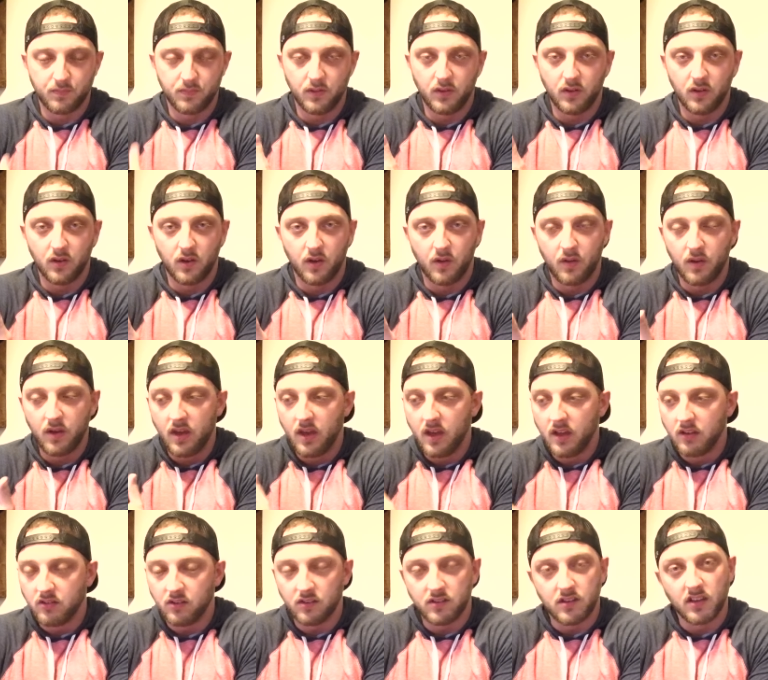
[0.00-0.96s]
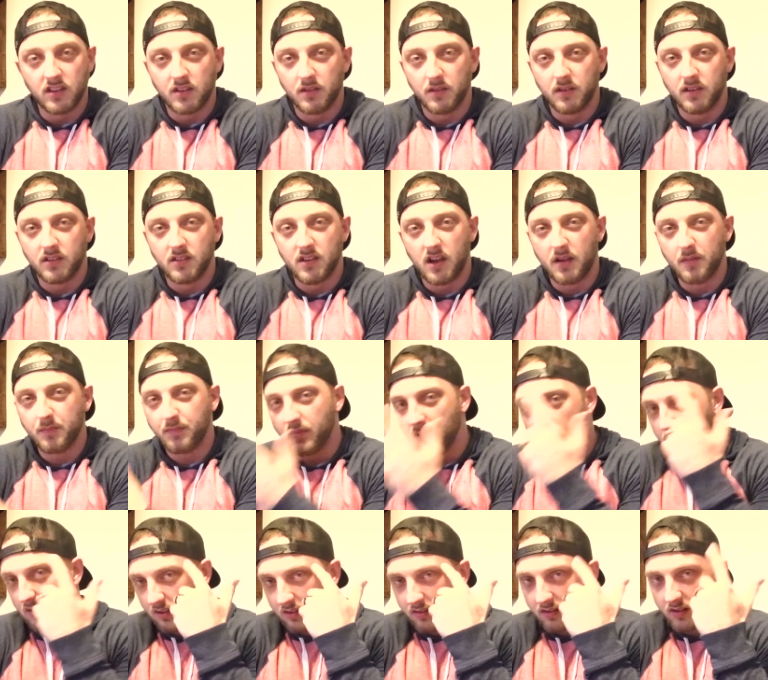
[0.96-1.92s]
You know, just doesn't, it's not
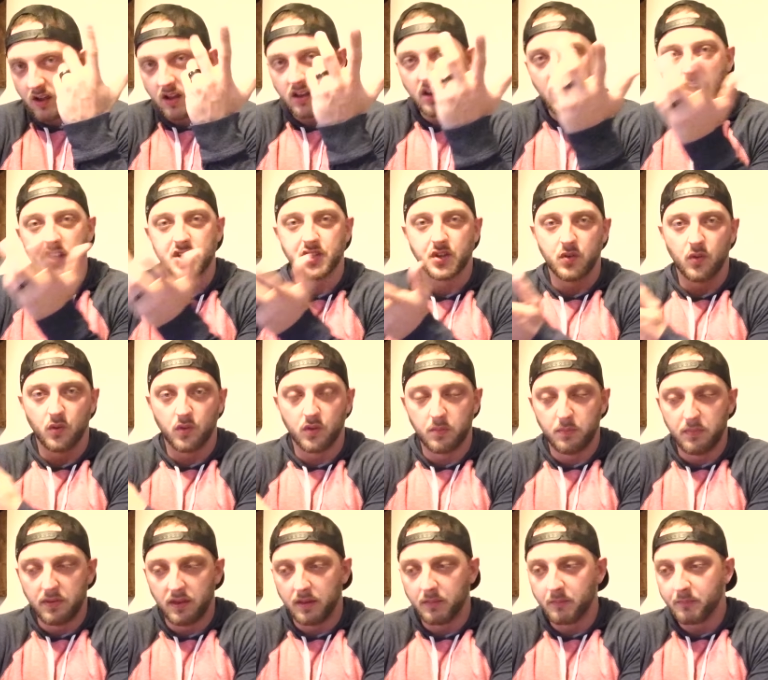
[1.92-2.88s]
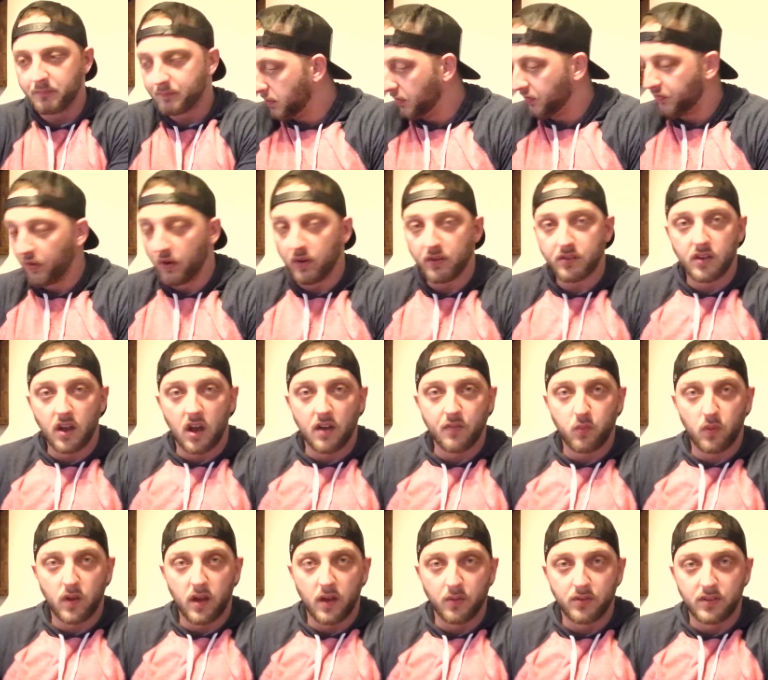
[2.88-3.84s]
logical to me. But first
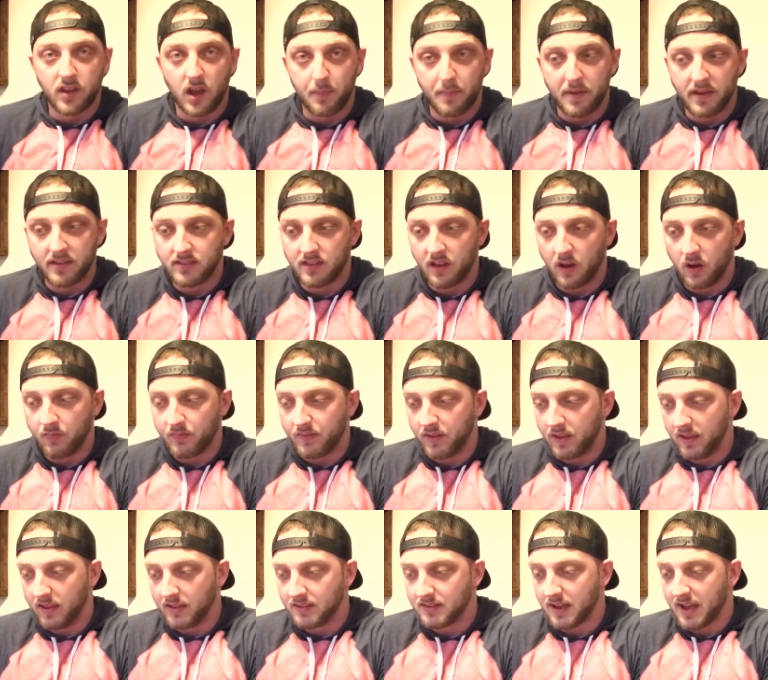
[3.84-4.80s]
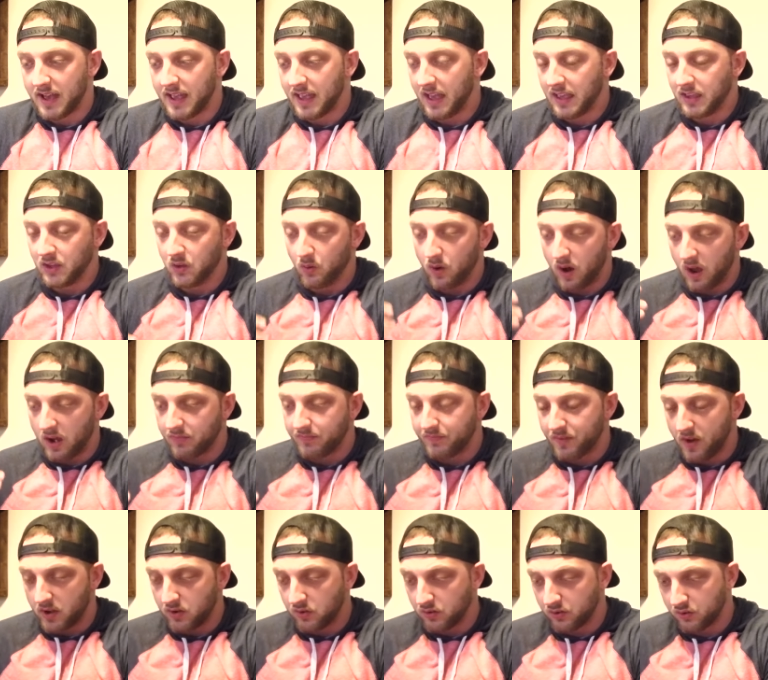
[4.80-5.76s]
off, what I was telling myself is, you got to
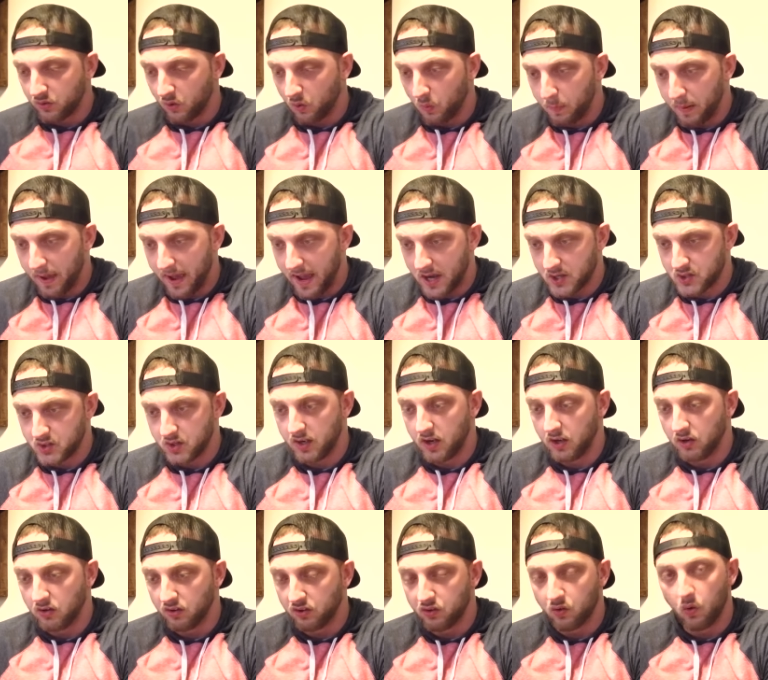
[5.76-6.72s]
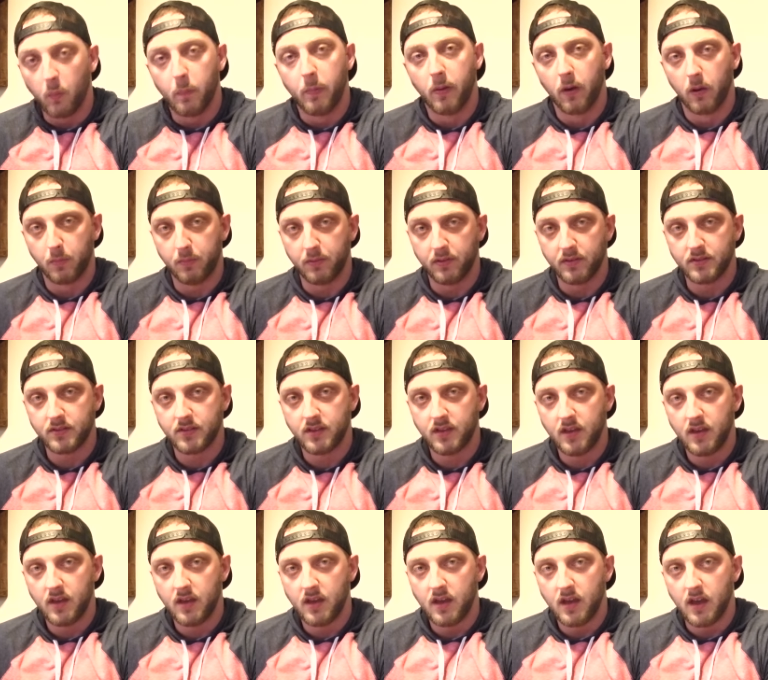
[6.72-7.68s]
find your sole passion and your sole purpose.
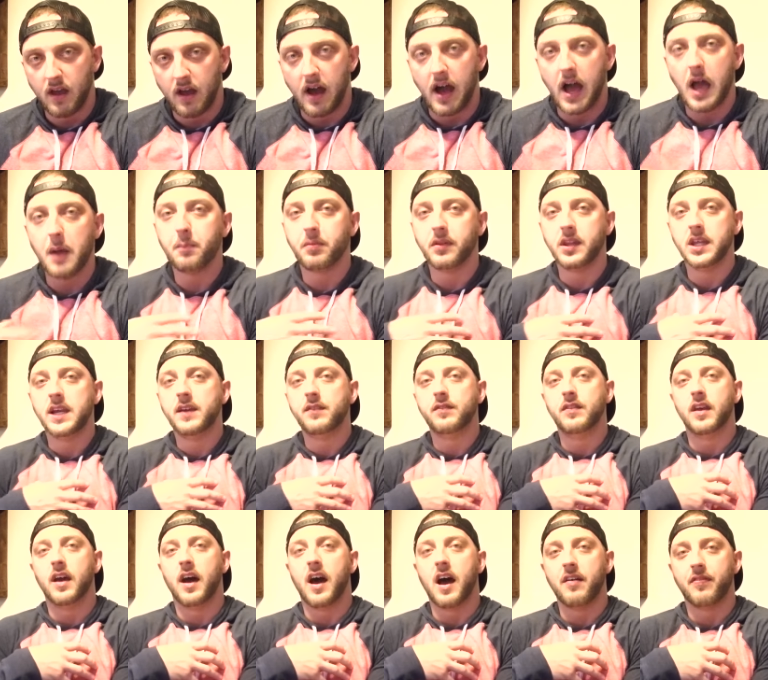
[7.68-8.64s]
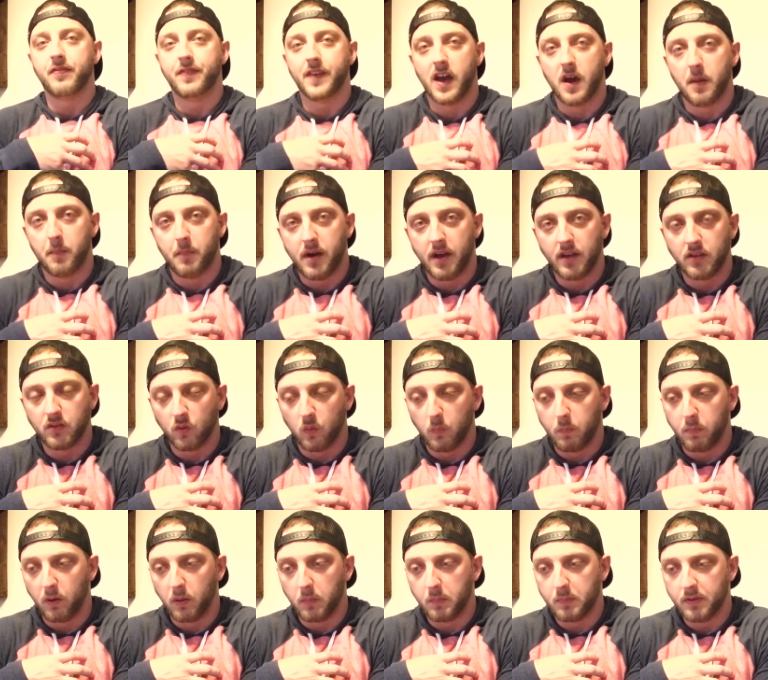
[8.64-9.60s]
I believe that I found my
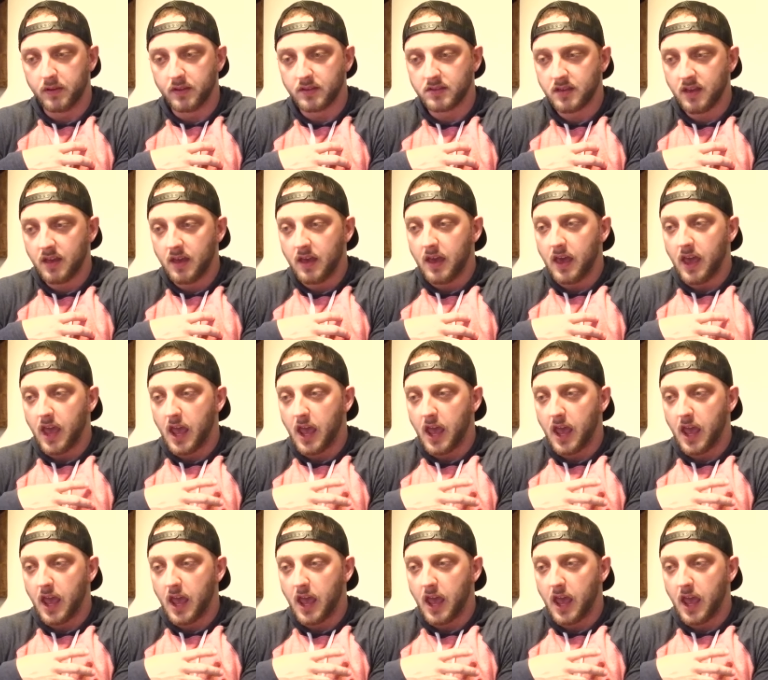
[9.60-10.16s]
sole purpose.